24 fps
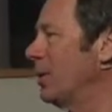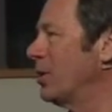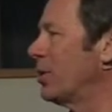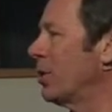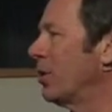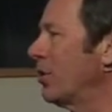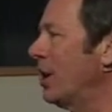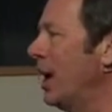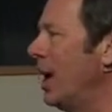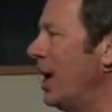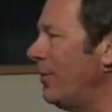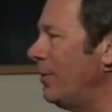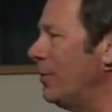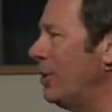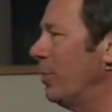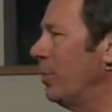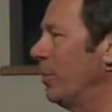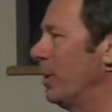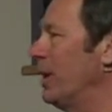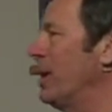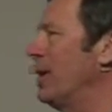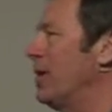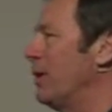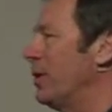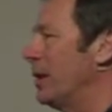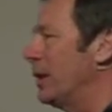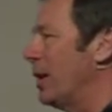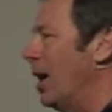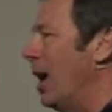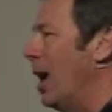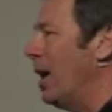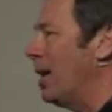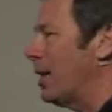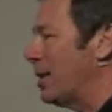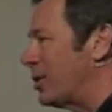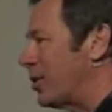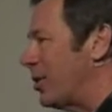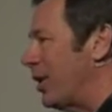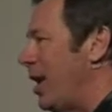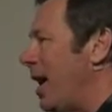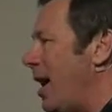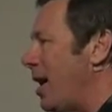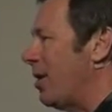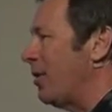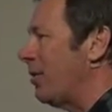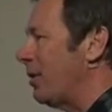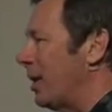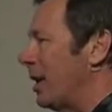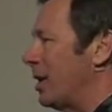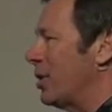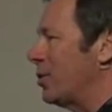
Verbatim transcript: And so you have to believe that God is there, that